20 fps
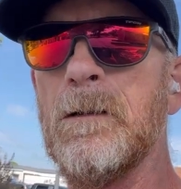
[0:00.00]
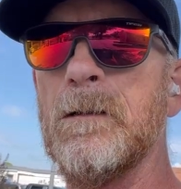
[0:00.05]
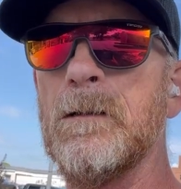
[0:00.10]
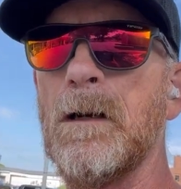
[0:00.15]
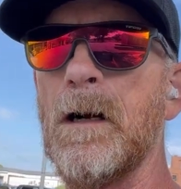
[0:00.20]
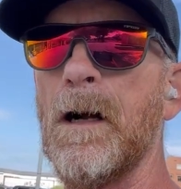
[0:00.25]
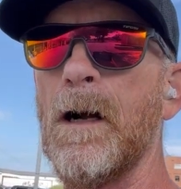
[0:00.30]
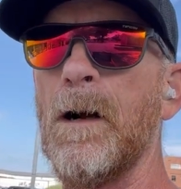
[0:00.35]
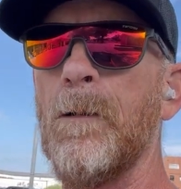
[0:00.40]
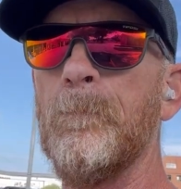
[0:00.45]

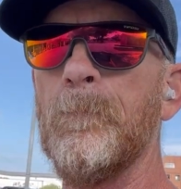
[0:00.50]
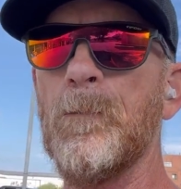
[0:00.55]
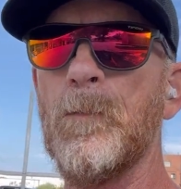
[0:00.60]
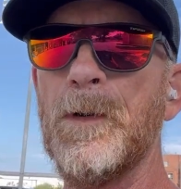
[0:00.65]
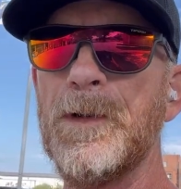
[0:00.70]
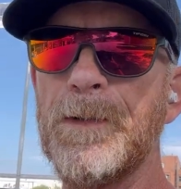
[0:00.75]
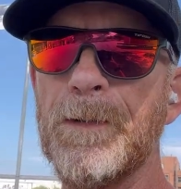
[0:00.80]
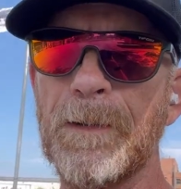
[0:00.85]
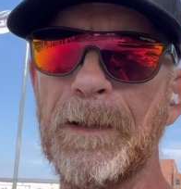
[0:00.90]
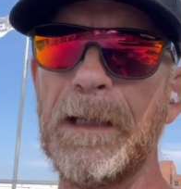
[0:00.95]
um,
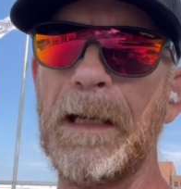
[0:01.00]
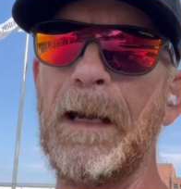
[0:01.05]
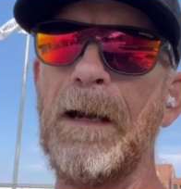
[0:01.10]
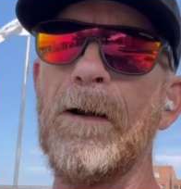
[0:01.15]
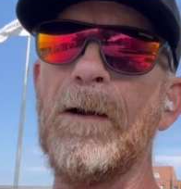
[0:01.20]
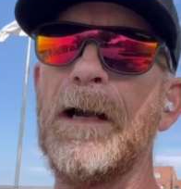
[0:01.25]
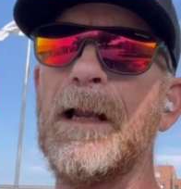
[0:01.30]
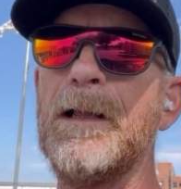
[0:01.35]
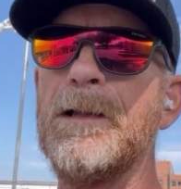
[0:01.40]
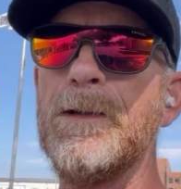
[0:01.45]
when you're
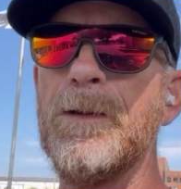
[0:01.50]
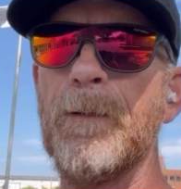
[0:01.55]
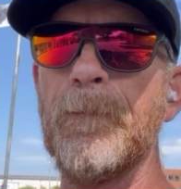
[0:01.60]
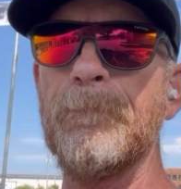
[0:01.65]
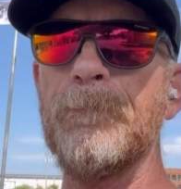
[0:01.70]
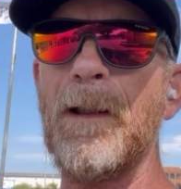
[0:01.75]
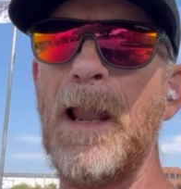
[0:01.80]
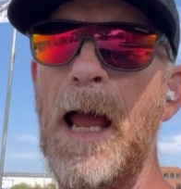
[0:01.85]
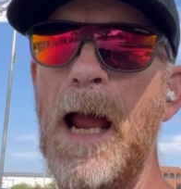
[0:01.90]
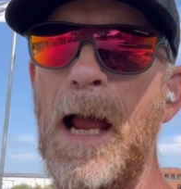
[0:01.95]
carrying your
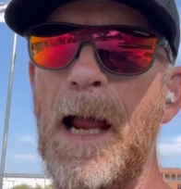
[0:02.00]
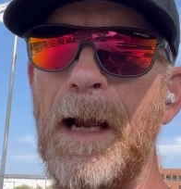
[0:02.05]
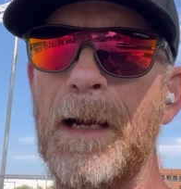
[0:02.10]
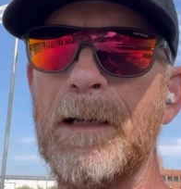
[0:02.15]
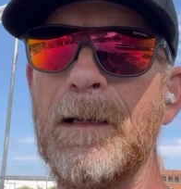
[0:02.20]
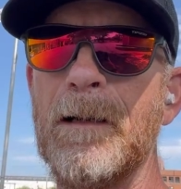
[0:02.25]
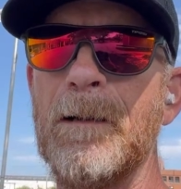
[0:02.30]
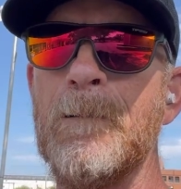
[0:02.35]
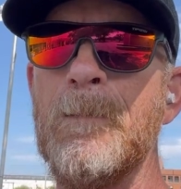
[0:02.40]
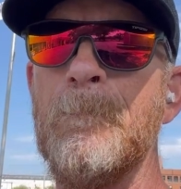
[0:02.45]

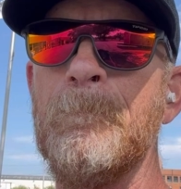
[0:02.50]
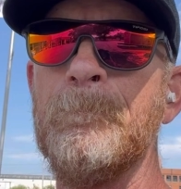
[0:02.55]
flag.